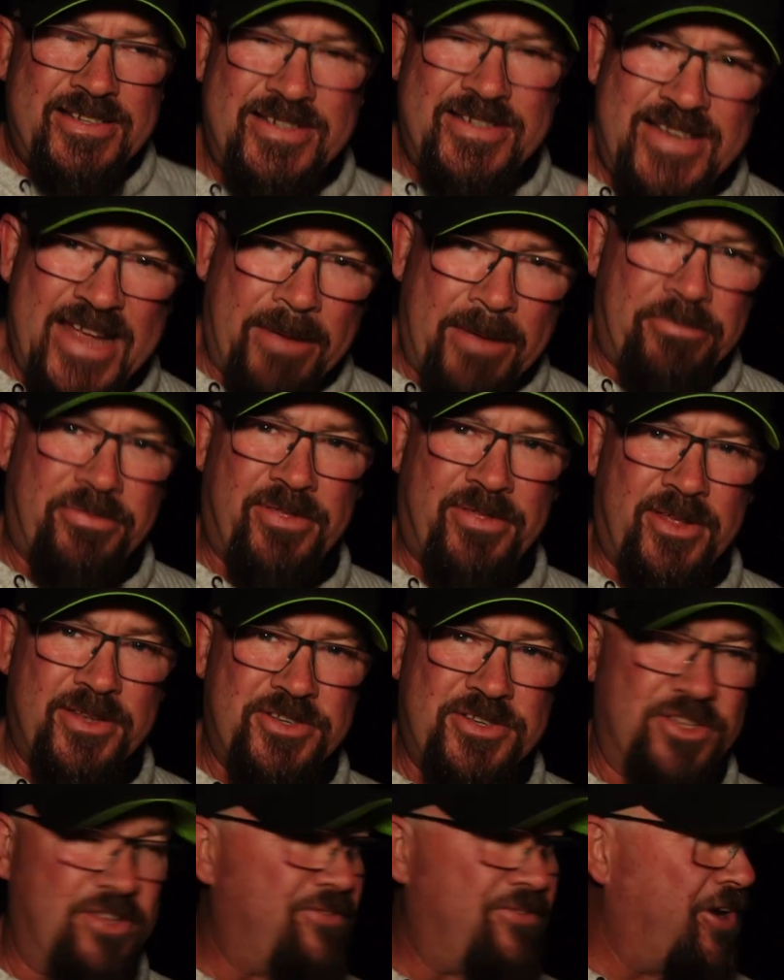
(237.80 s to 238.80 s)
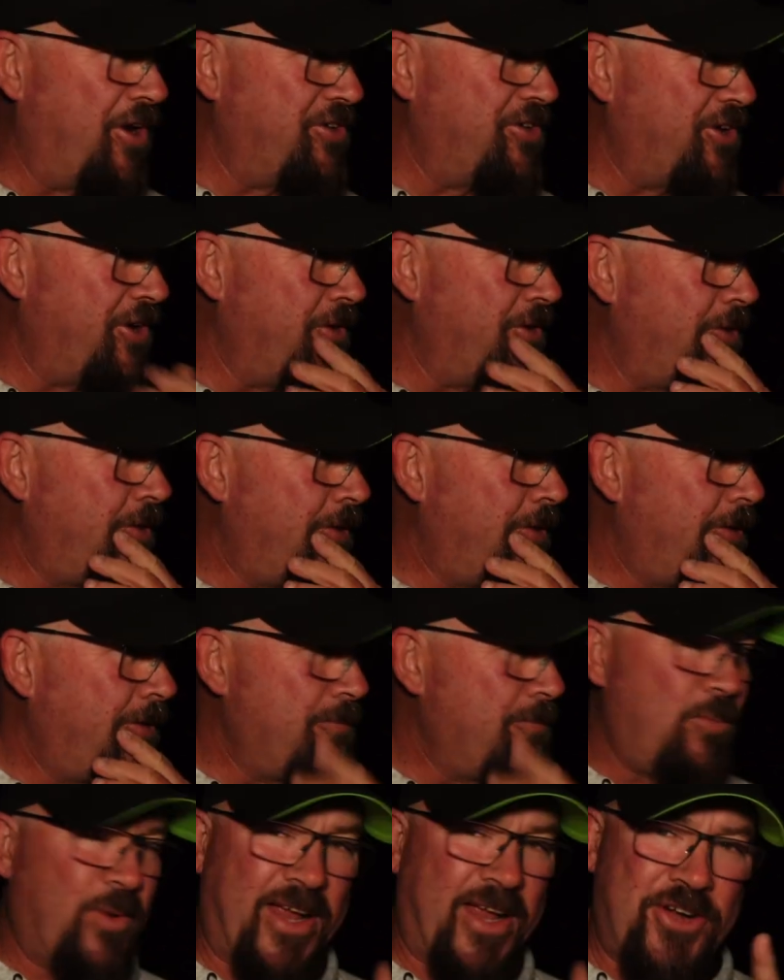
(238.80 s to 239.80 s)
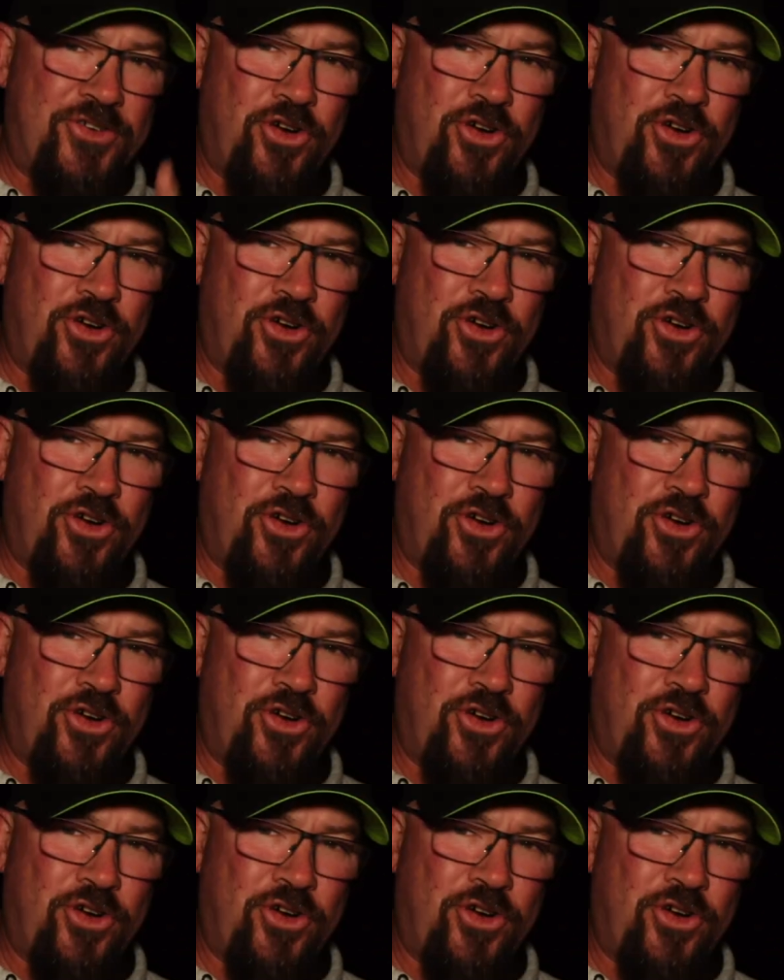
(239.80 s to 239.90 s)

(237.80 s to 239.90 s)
depth to the photo. We're gonna